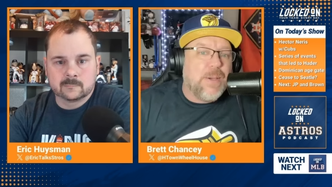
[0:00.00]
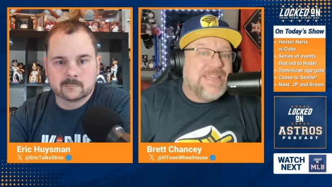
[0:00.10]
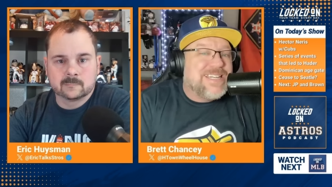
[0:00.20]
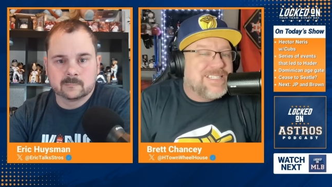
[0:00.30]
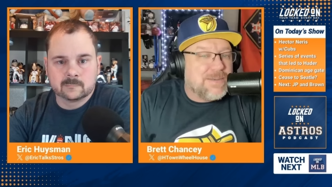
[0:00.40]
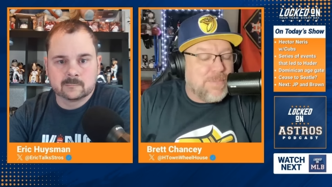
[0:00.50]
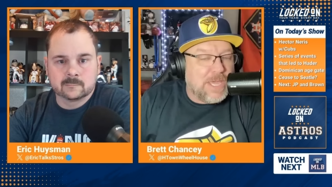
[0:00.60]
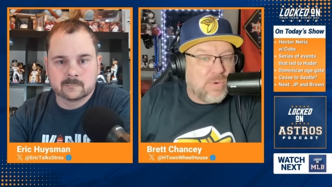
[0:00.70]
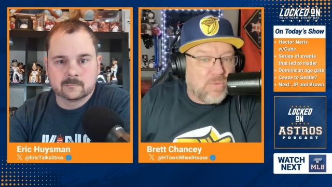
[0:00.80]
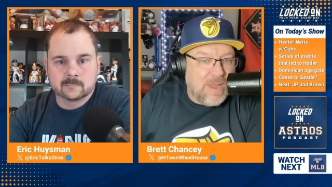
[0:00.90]
Speaker 1: it doesn't
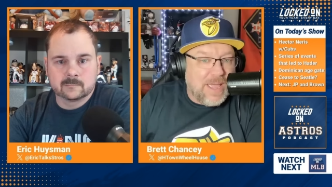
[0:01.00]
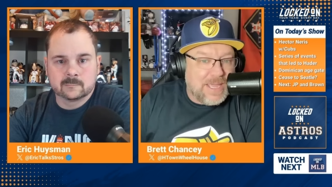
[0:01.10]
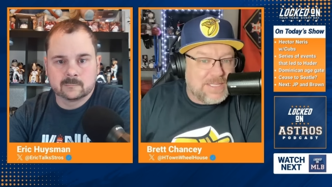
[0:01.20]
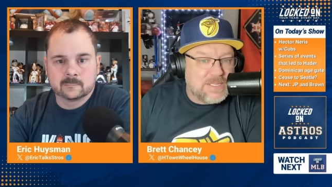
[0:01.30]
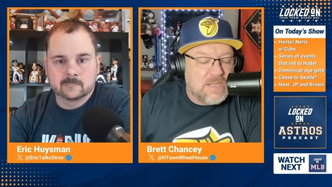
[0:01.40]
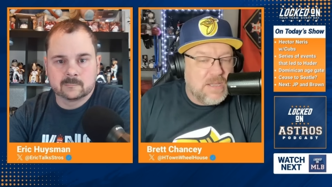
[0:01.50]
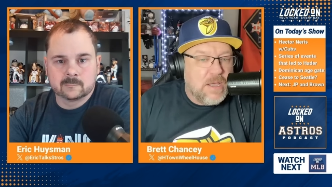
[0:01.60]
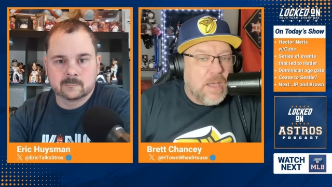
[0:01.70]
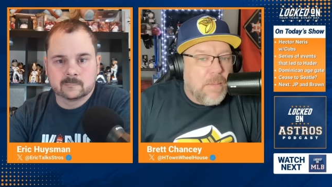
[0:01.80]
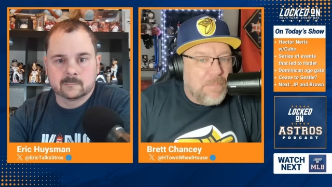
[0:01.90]
make it right,
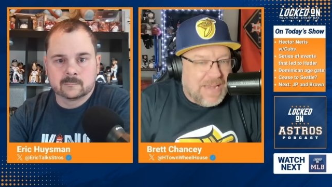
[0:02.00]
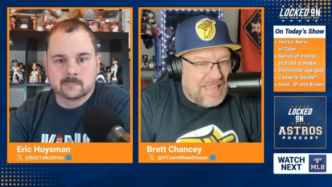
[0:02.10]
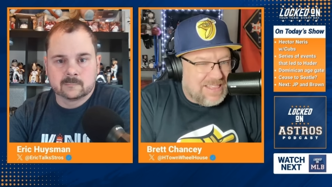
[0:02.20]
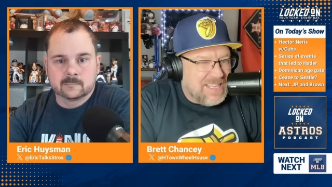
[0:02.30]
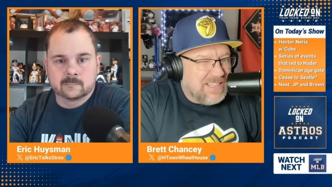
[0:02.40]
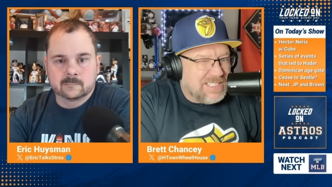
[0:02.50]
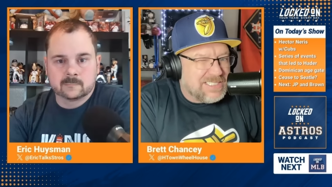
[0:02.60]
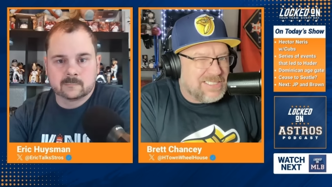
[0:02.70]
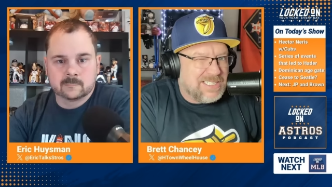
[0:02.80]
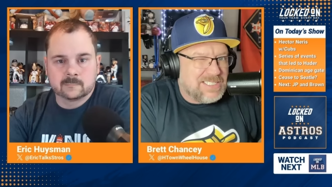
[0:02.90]
but I think the
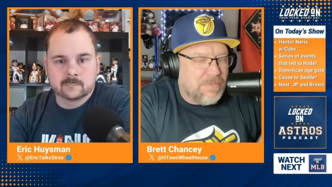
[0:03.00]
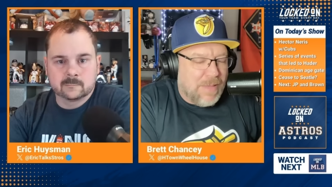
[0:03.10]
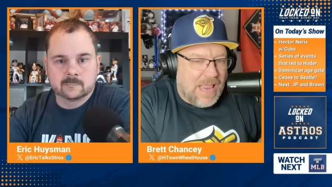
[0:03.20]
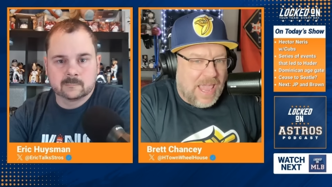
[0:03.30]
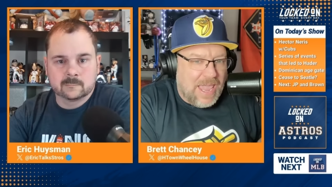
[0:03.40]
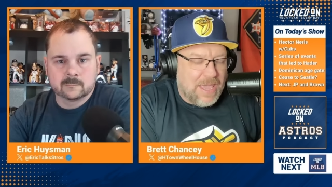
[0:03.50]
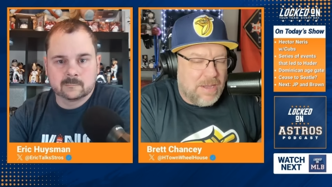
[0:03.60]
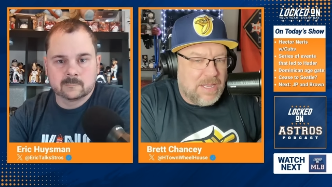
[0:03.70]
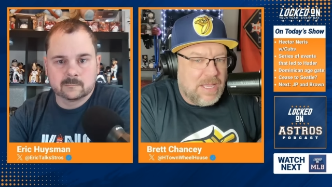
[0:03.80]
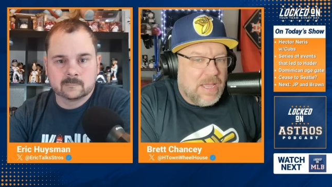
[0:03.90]
system at
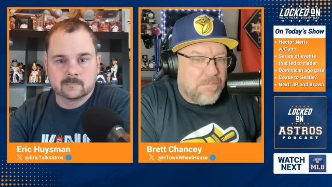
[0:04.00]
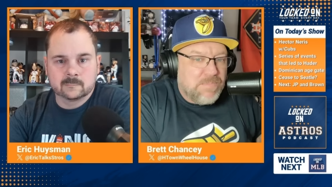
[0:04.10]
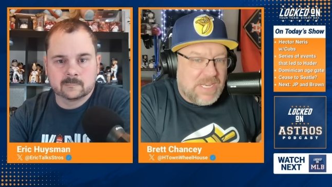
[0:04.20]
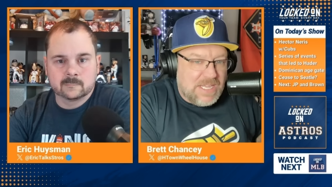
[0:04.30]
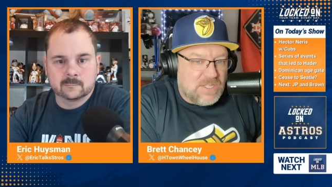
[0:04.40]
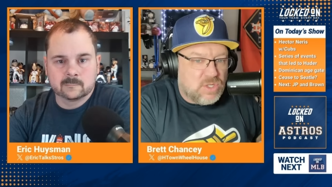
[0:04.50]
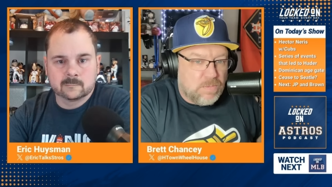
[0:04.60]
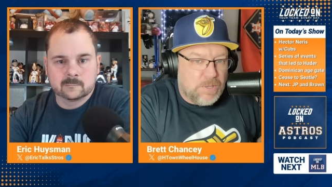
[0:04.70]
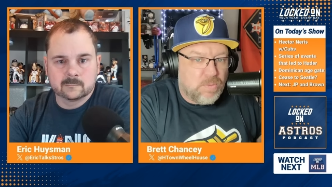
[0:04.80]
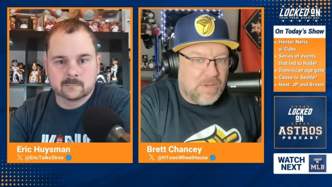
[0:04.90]
hand needs
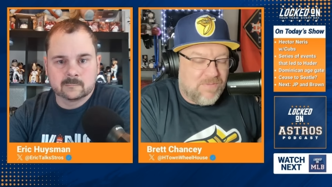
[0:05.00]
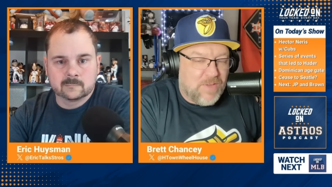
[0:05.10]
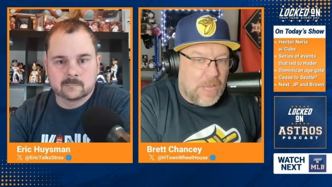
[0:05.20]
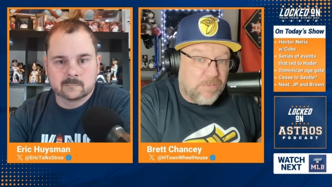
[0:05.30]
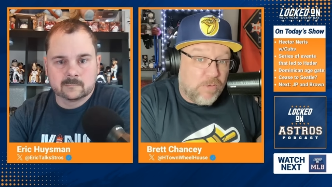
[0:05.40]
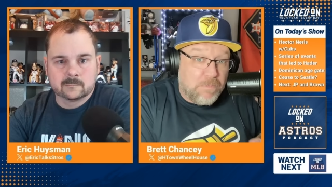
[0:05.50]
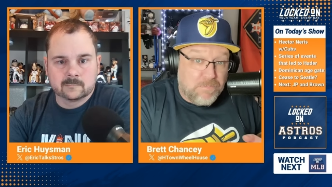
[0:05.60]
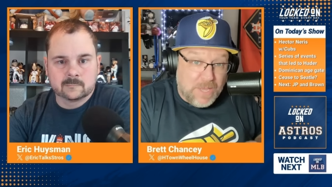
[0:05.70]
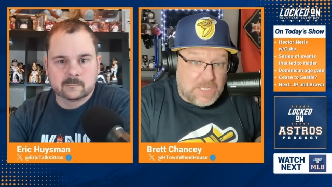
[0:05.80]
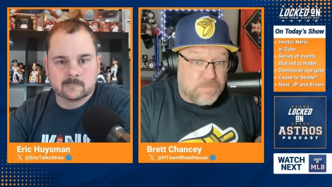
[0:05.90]
to be revamped
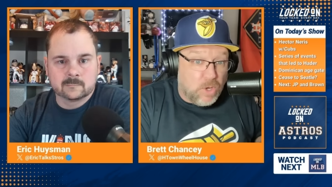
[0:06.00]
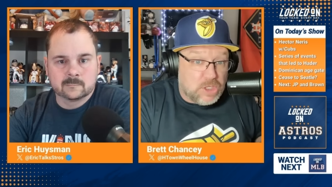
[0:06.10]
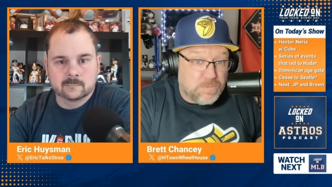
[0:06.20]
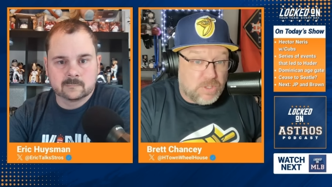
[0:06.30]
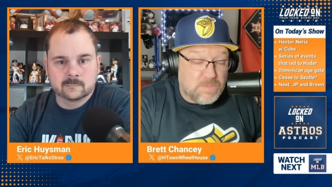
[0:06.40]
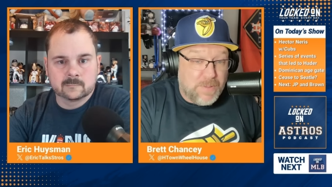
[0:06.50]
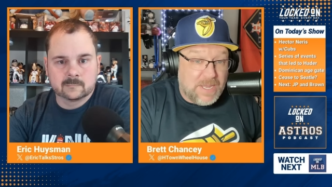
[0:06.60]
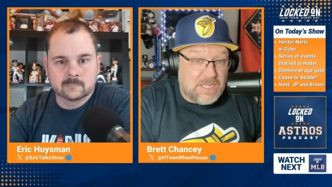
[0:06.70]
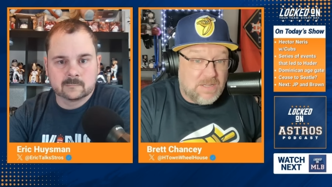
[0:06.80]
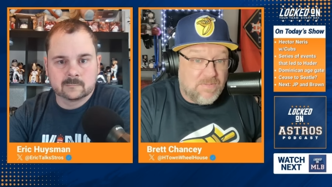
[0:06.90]
from baseball's
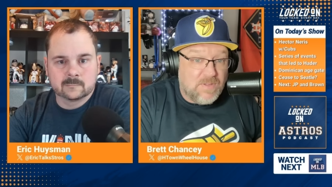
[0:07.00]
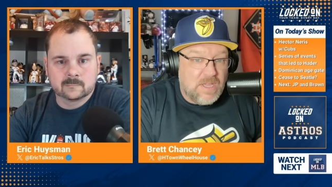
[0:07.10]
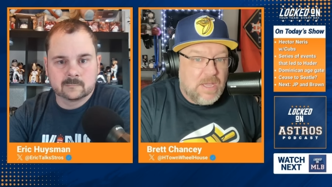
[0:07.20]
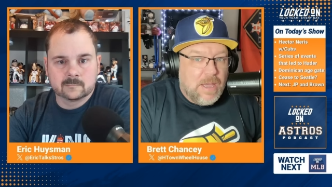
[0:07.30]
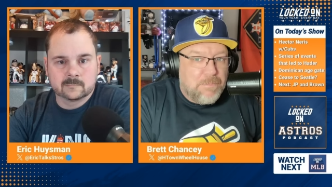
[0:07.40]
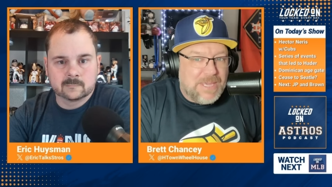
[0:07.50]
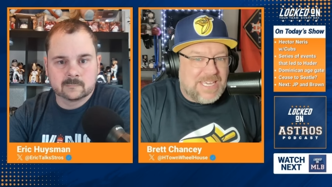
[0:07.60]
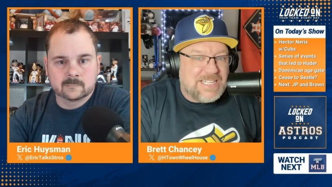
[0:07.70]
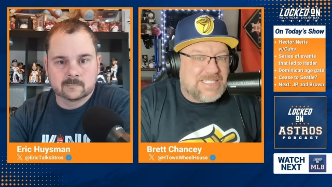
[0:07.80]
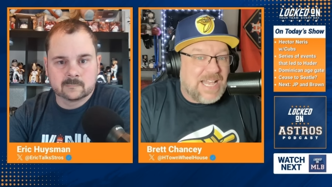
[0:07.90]
perspective
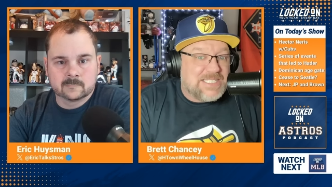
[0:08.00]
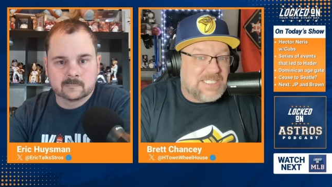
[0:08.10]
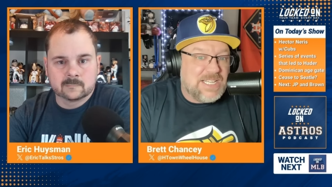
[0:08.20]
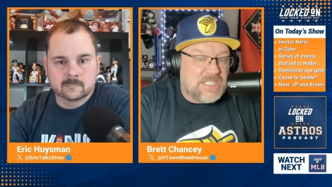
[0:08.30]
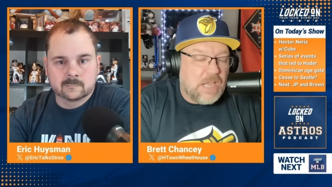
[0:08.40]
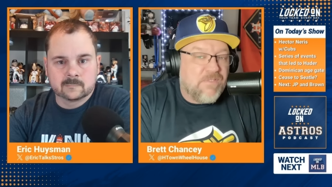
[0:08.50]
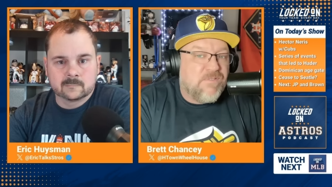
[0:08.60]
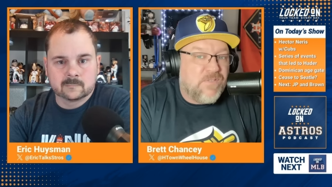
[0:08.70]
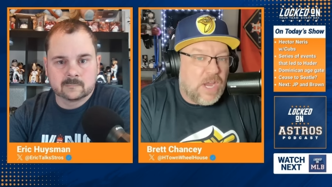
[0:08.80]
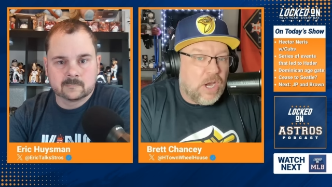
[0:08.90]
because that sends a
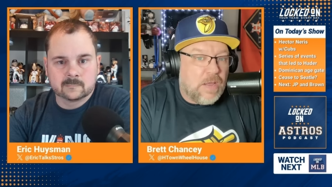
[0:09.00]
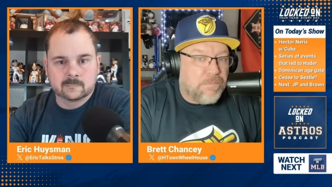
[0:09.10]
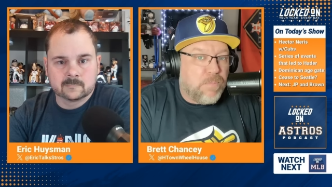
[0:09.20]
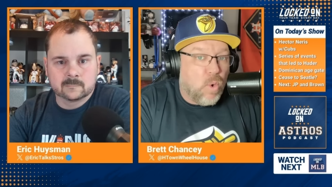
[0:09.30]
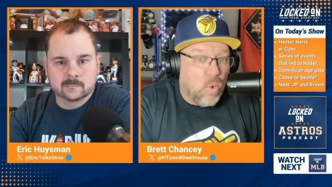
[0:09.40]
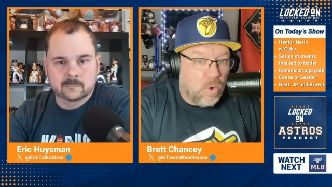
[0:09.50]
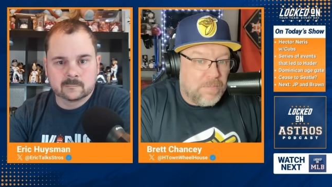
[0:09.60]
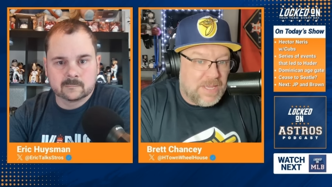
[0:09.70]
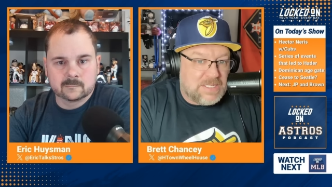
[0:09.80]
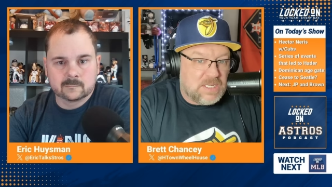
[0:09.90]
very poor
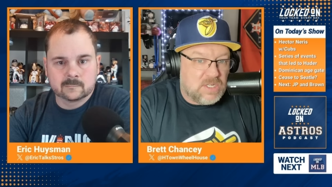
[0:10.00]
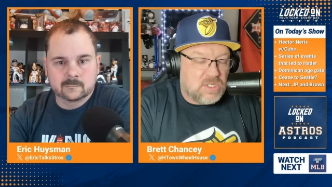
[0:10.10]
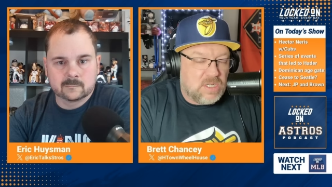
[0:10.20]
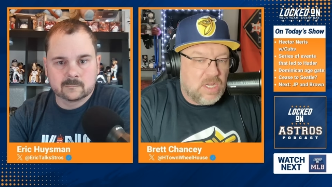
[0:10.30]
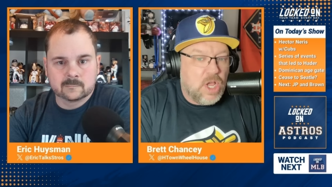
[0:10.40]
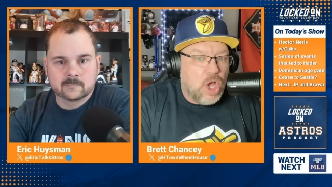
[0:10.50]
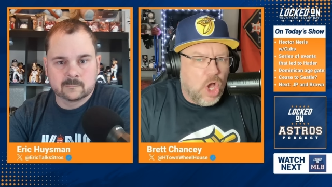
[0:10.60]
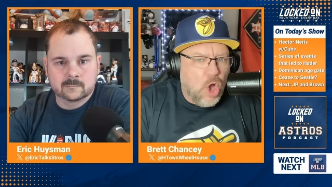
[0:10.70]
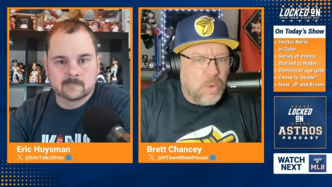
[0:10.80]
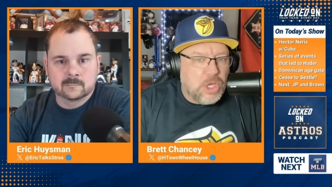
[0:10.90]
message.
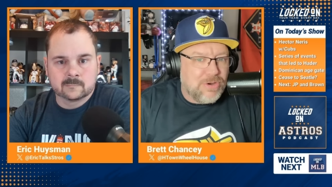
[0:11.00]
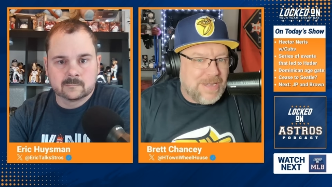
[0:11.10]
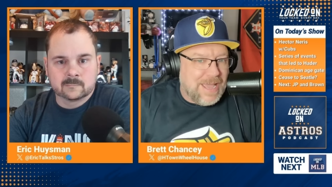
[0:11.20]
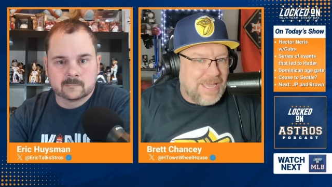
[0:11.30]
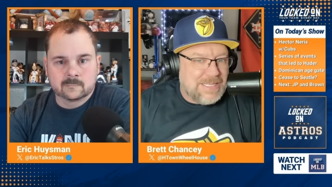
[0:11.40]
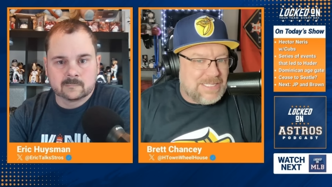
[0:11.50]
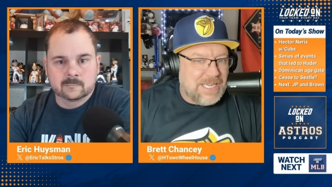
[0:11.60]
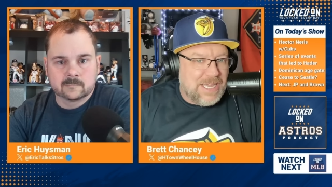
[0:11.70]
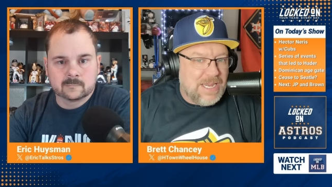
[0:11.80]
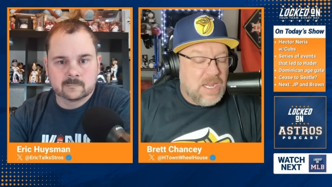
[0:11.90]
Oh, you're
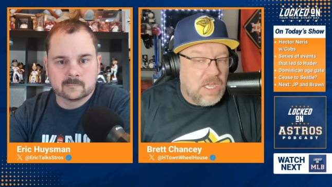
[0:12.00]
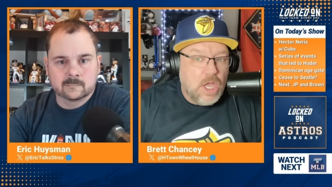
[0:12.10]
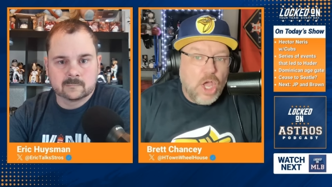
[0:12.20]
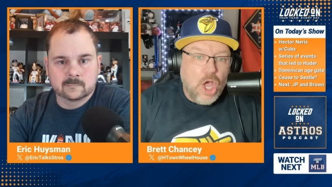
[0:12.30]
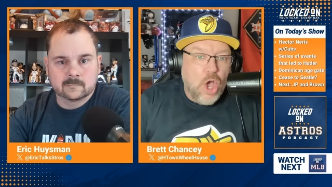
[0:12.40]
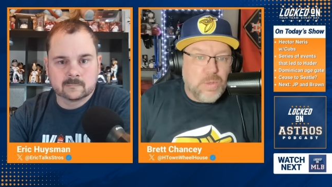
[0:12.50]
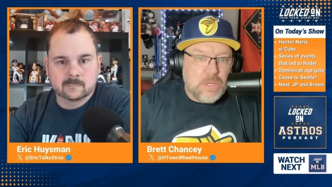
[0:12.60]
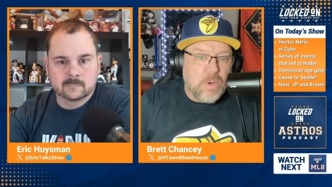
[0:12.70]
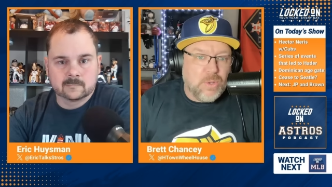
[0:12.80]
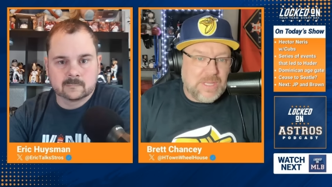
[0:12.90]
19. Oh,
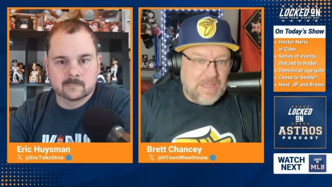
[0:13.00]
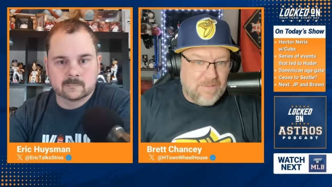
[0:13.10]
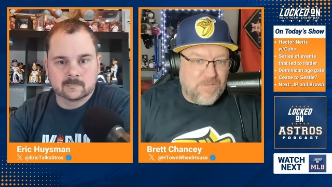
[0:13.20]
you only get